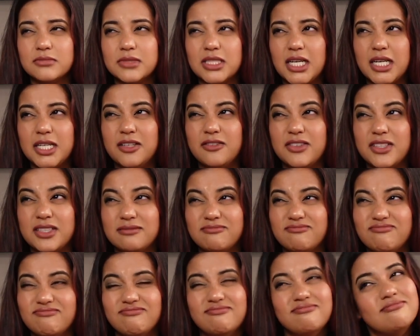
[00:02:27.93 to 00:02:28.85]
Kind of
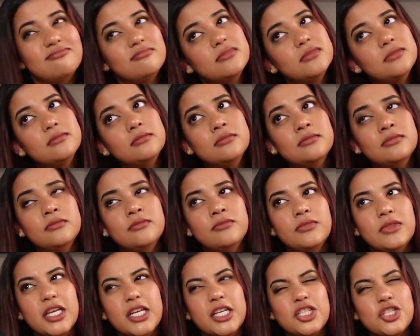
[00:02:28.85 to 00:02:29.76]

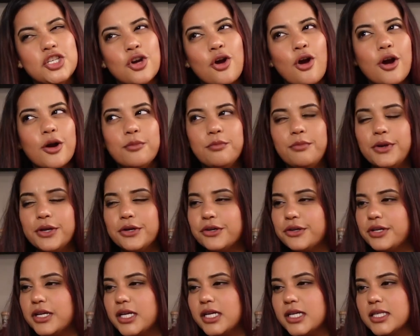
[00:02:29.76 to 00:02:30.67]
a char
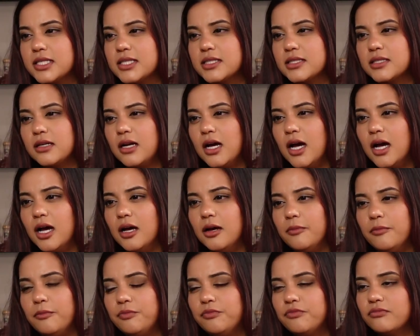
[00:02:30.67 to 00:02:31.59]
bitterness.
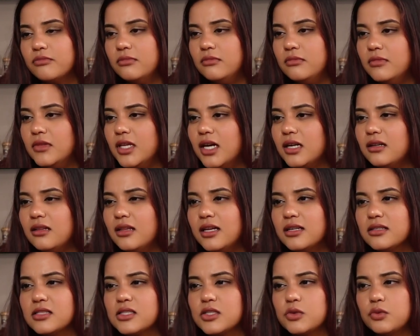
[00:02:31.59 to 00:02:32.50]
Not a
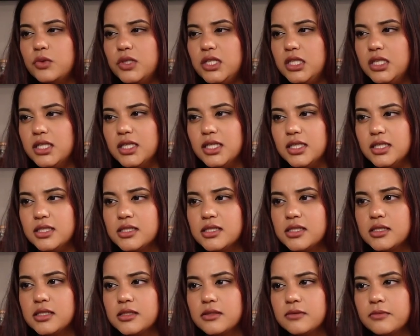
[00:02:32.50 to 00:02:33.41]
lot of
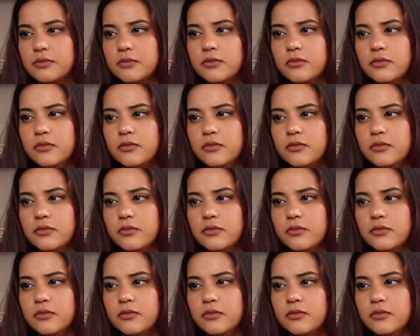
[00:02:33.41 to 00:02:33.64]
sweetness.